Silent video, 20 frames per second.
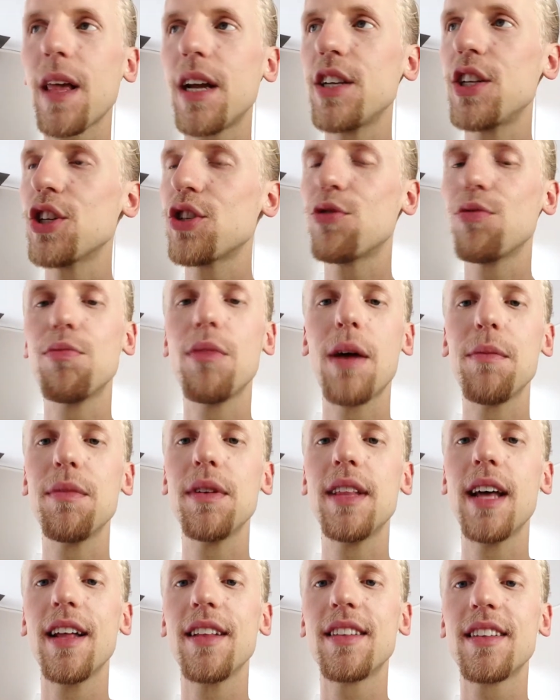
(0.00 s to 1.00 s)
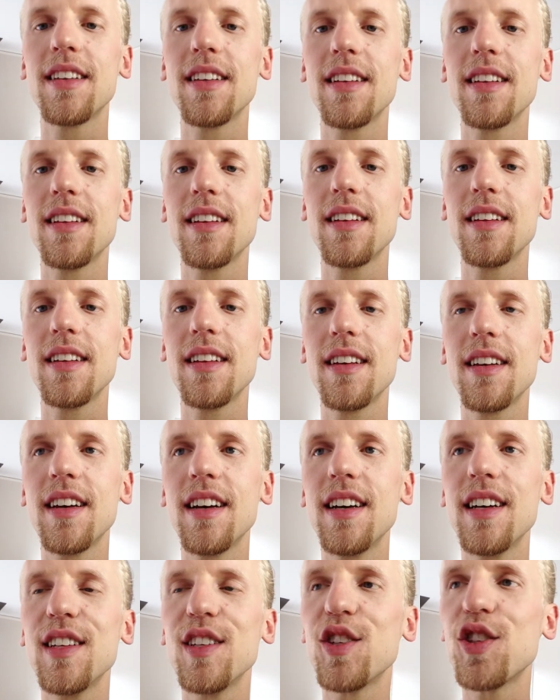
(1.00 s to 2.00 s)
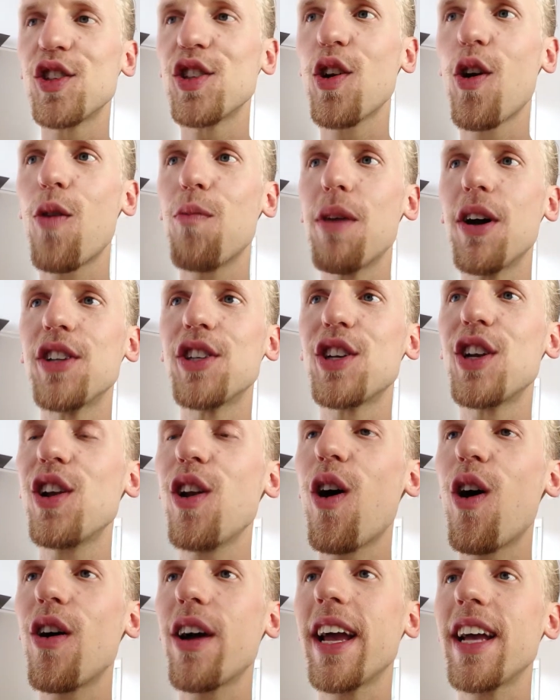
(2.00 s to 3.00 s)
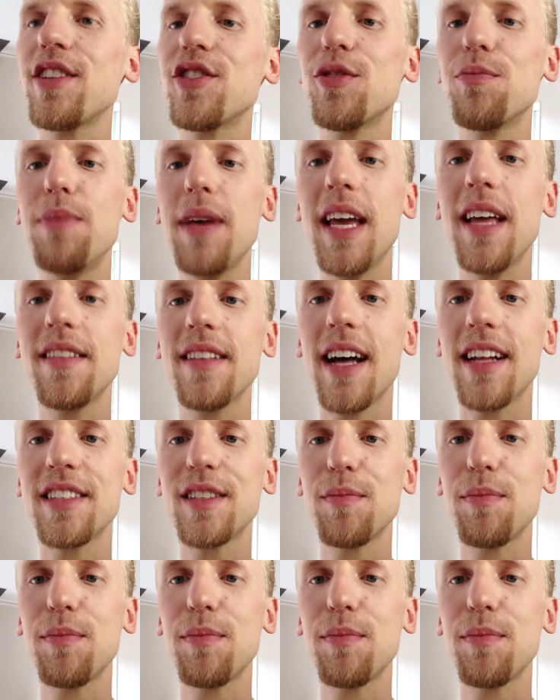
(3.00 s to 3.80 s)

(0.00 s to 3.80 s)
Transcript: just remember that so much longing to be in that